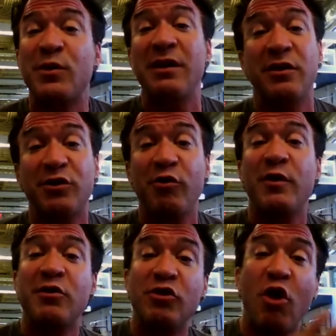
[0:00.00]
say that
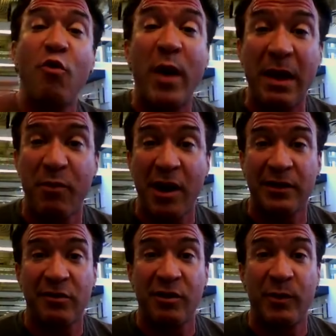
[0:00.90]
there is no way
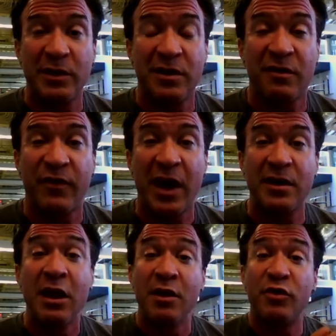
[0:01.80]
Brock Lesnar wins this fight,